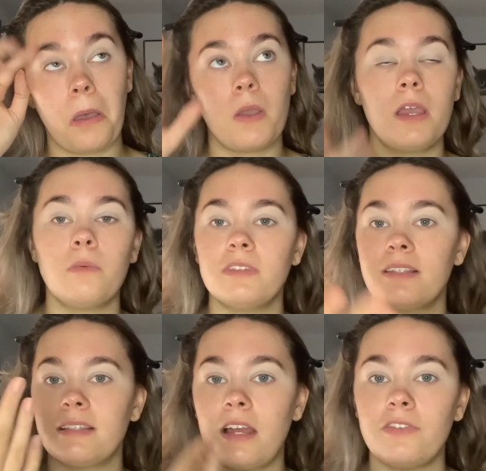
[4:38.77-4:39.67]
it was
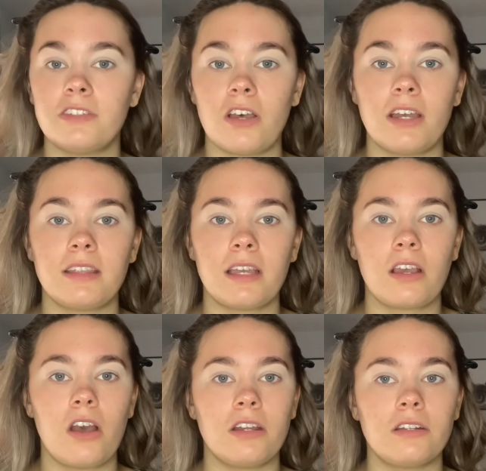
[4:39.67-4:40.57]
his left side that
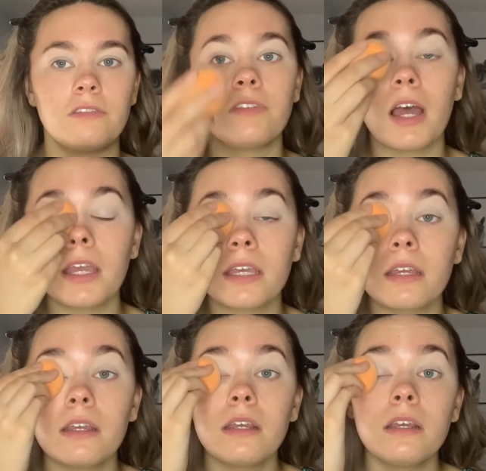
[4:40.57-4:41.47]
kind of like
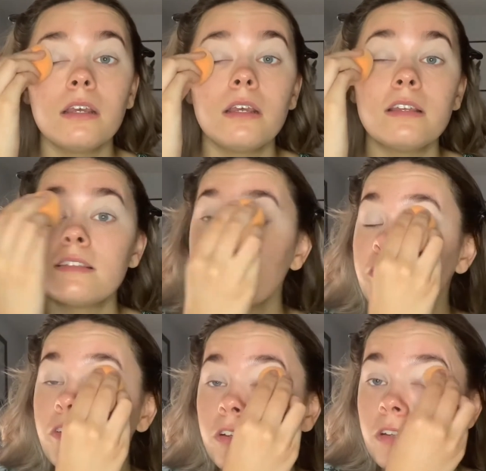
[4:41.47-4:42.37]

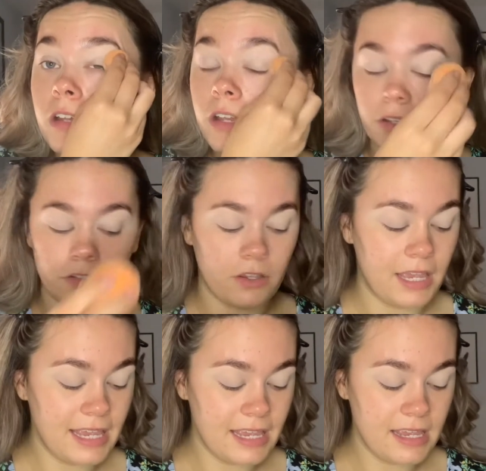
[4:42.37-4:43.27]
suffered. So
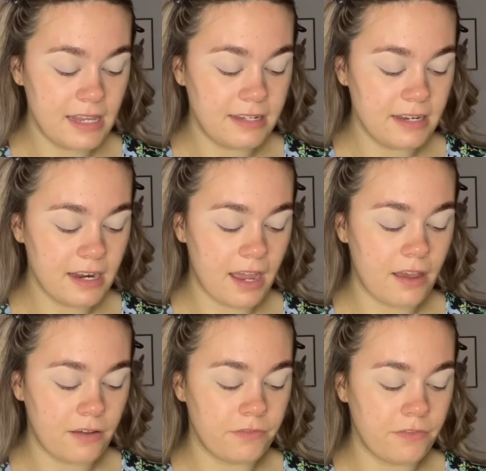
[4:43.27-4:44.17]
he didn't
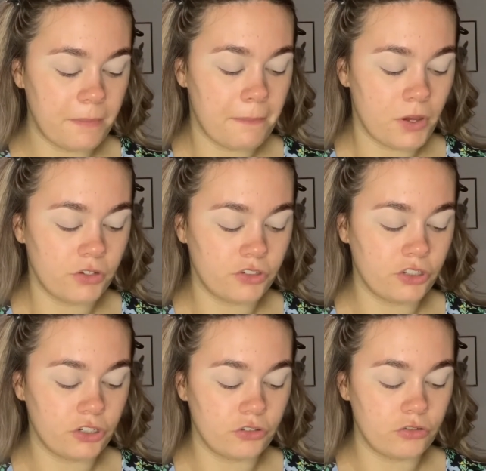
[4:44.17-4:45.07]
have
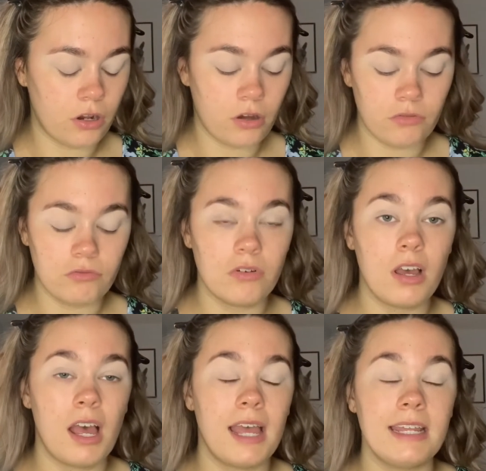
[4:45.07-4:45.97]
much control.
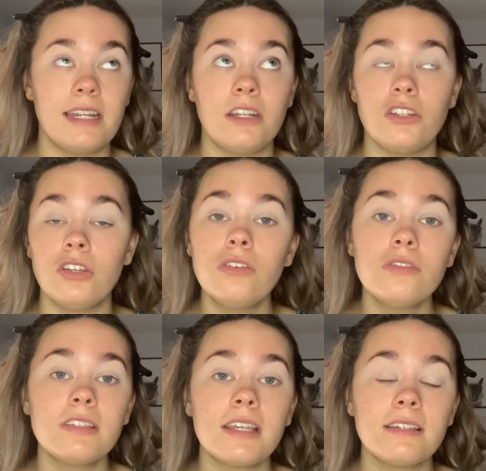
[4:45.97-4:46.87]
He didn't
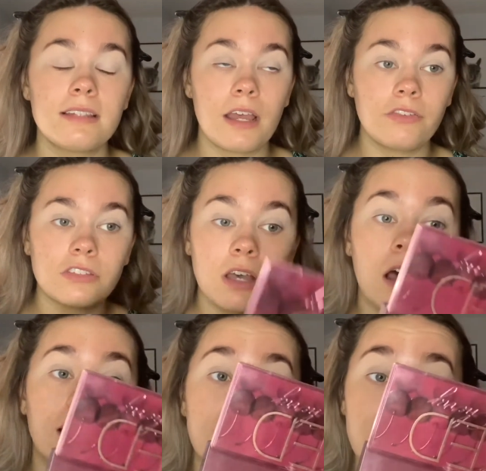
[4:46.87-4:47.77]
use his left
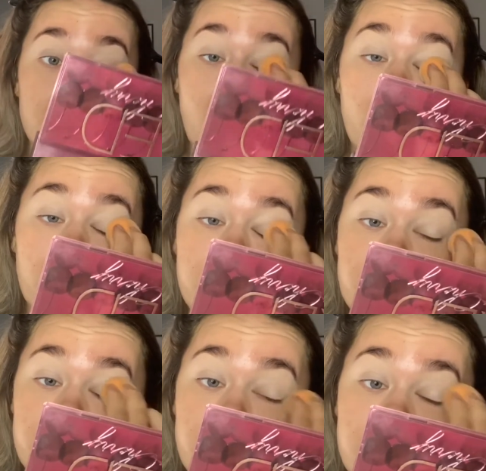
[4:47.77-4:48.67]
side. He could only
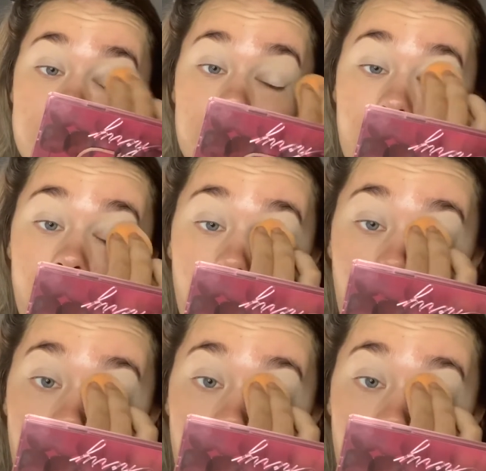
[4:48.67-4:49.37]
just about